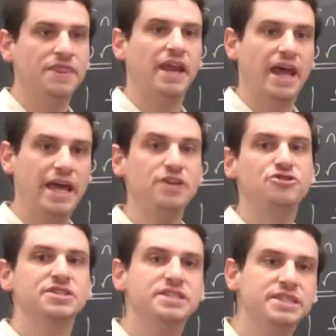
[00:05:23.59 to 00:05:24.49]
that
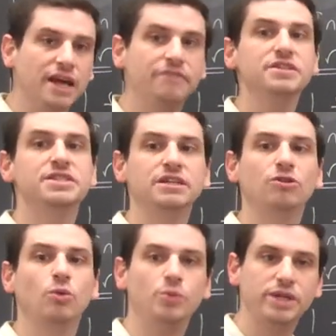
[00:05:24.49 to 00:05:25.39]
h is never
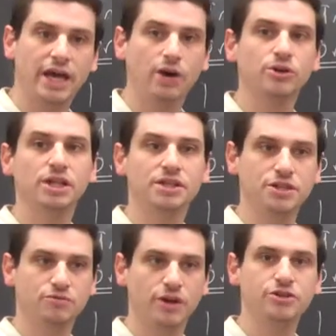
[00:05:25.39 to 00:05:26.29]
0 when we calculate
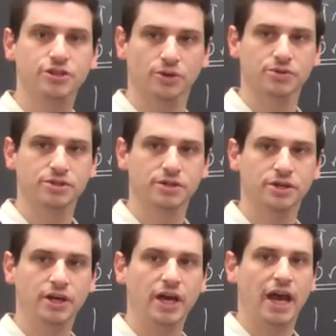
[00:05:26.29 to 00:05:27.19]
these ratios.
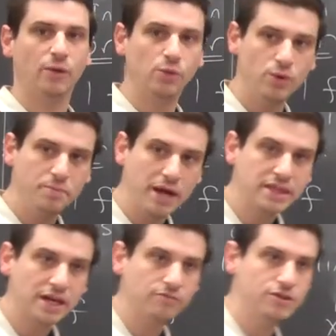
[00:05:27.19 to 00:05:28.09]
And when we
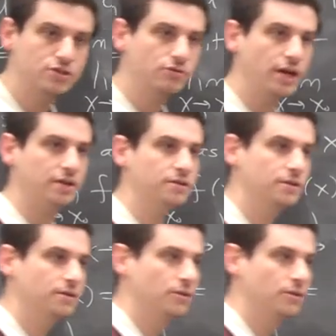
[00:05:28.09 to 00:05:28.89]
make that restraint,